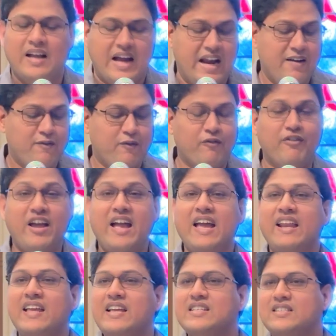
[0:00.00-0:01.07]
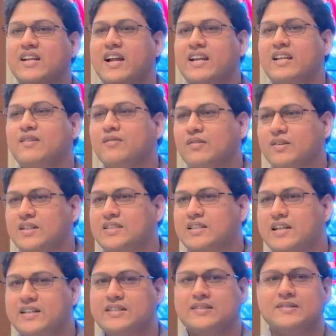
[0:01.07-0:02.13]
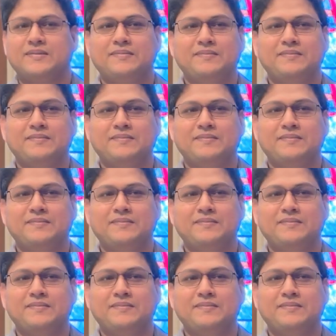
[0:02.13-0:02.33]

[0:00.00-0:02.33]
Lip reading: And where he is writing this letter?